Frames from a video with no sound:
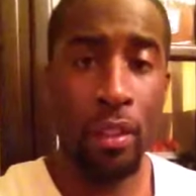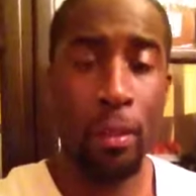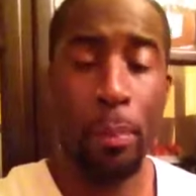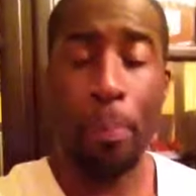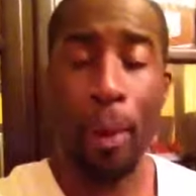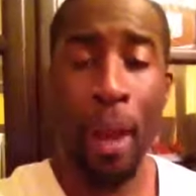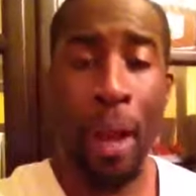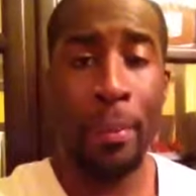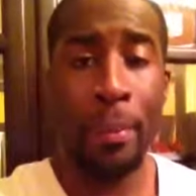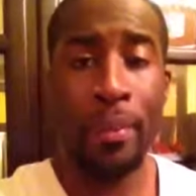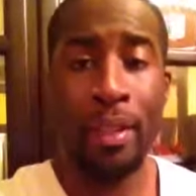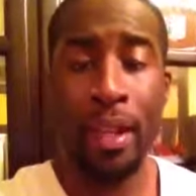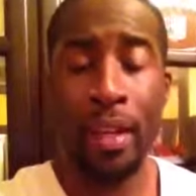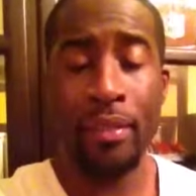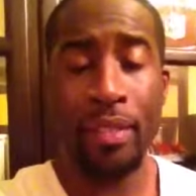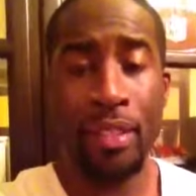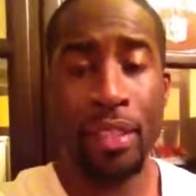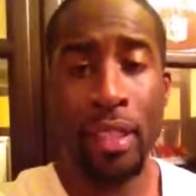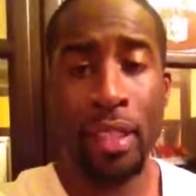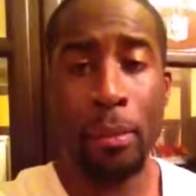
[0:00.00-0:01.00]
probably
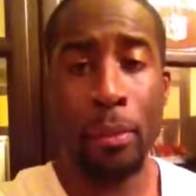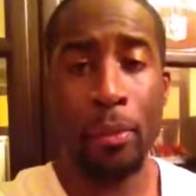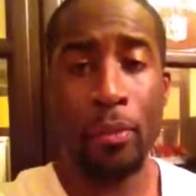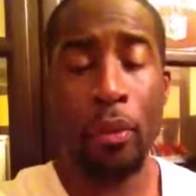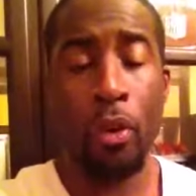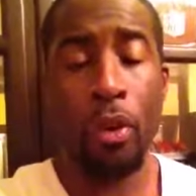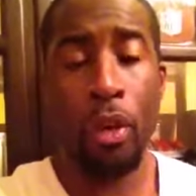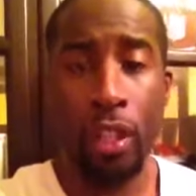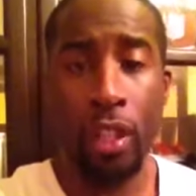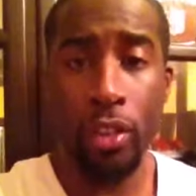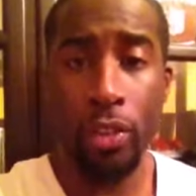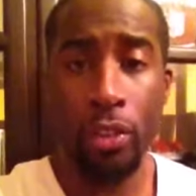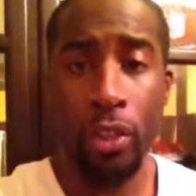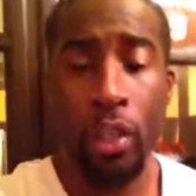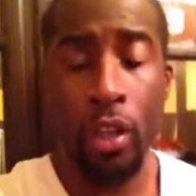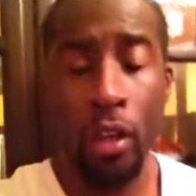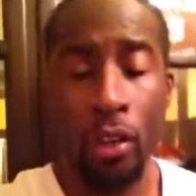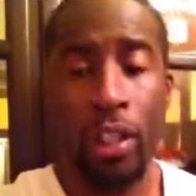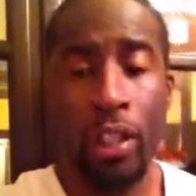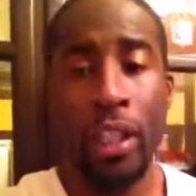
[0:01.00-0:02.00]
never seen it before because you
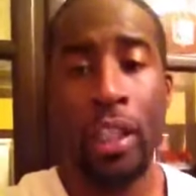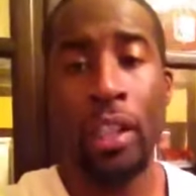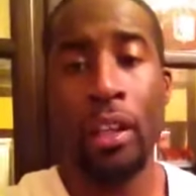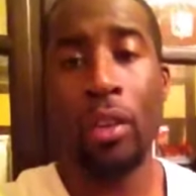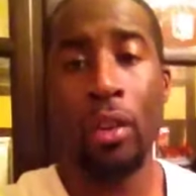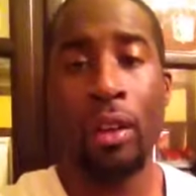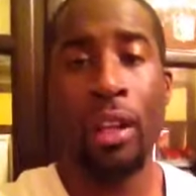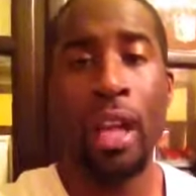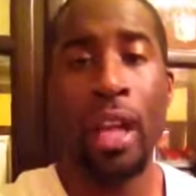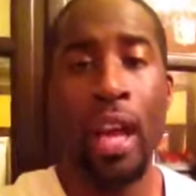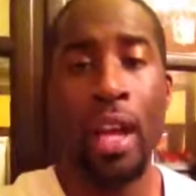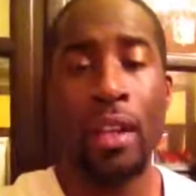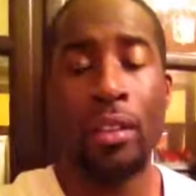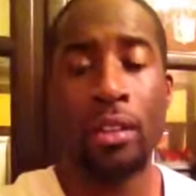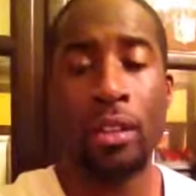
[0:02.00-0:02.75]
can only get it online.